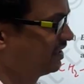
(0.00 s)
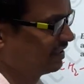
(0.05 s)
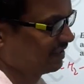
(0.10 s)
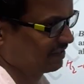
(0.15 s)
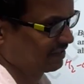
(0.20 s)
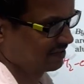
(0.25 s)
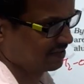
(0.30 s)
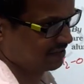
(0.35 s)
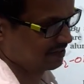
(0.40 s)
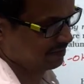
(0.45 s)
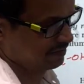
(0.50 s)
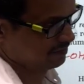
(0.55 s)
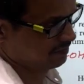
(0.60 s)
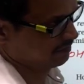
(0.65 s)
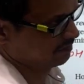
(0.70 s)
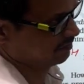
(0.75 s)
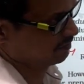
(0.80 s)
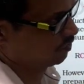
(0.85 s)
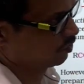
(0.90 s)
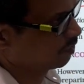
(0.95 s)
of
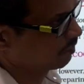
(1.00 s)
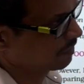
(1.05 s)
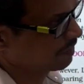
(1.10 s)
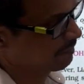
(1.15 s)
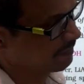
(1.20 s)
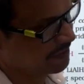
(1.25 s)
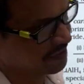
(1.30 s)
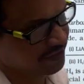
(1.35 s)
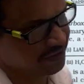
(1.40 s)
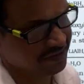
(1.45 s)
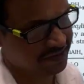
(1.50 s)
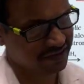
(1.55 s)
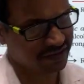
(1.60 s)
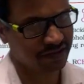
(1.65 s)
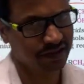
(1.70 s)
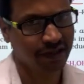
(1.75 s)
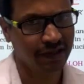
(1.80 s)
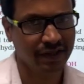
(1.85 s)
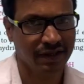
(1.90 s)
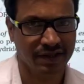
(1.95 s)
these noble
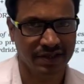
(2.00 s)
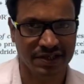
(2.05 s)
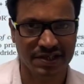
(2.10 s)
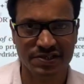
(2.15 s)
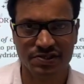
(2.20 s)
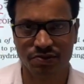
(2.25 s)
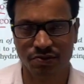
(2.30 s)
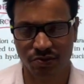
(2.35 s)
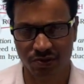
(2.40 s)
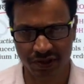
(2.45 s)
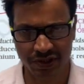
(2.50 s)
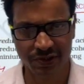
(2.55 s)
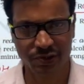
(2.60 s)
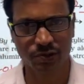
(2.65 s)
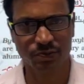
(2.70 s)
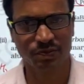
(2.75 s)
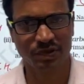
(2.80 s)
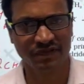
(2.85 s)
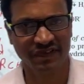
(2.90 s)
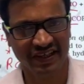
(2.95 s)
metals is
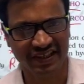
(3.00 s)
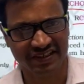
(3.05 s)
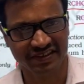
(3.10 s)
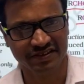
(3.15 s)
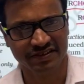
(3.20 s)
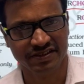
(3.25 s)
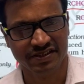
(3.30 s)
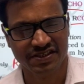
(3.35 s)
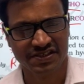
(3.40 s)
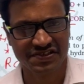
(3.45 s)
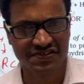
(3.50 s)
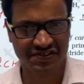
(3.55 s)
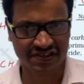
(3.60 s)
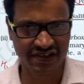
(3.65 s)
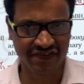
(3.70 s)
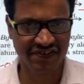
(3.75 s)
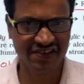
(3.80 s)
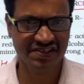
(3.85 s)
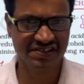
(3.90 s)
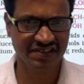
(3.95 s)
only to provide
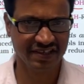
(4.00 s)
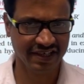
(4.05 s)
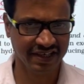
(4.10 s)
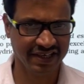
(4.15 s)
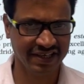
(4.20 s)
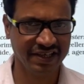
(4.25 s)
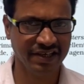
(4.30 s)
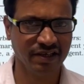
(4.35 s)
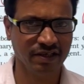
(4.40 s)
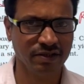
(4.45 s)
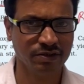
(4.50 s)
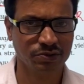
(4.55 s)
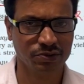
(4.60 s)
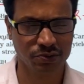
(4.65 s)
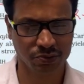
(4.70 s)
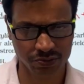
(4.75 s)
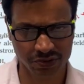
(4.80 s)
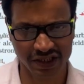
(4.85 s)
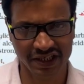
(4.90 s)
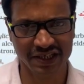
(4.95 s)
surface
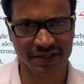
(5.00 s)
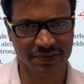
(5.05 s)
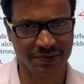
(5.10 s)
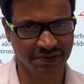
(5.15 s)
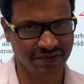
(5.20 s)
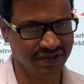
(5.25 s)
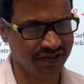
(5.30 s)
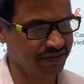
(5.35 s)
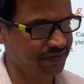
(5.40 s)
area to the